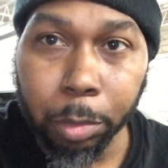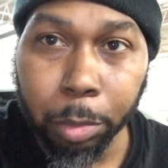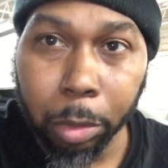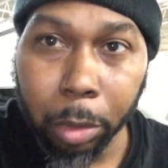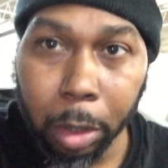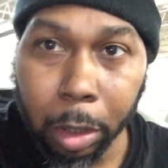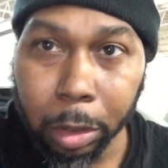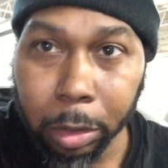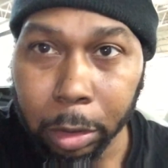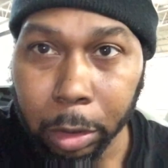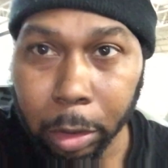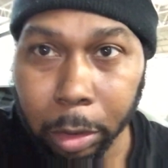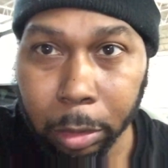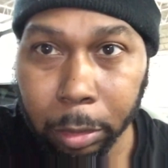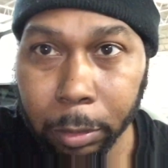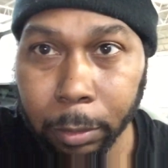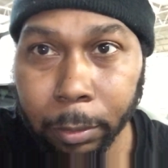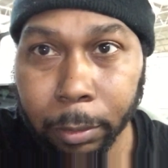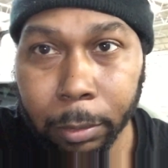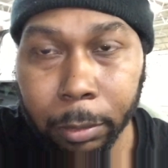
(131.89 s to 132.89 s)

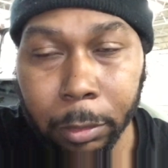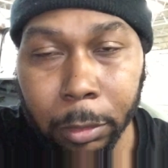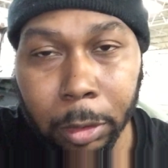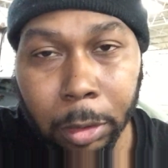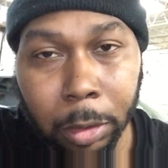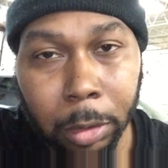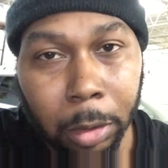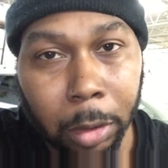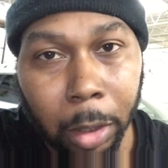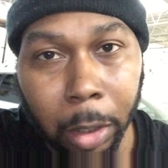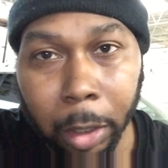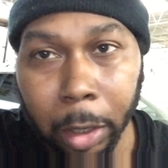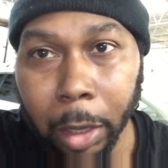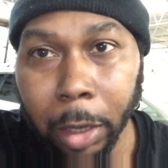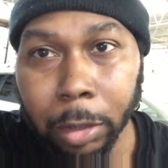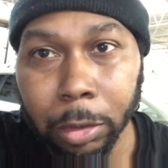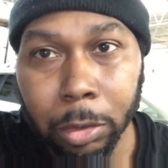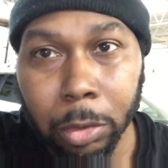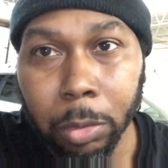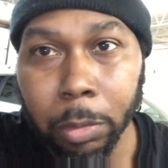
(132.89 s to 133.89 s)
project. I
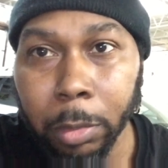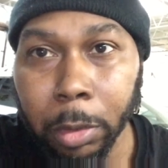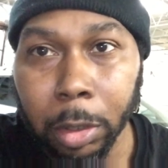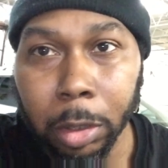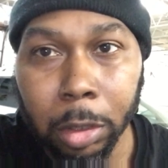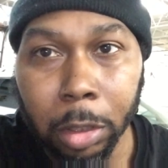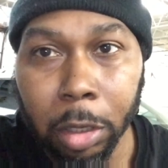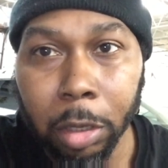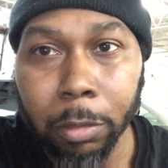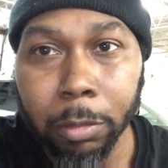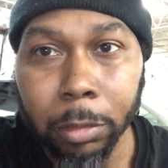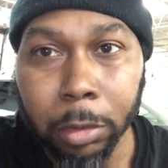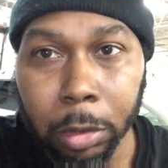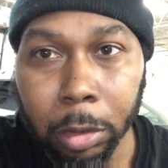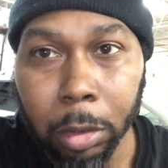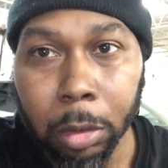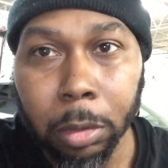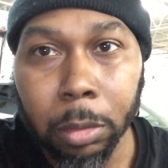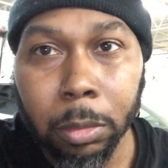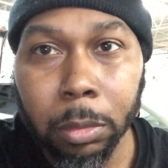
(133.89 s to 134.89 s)
got too many of them,
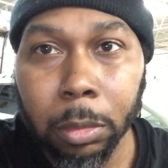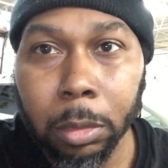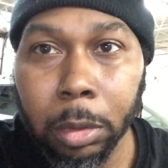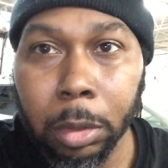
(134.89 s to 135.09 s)
so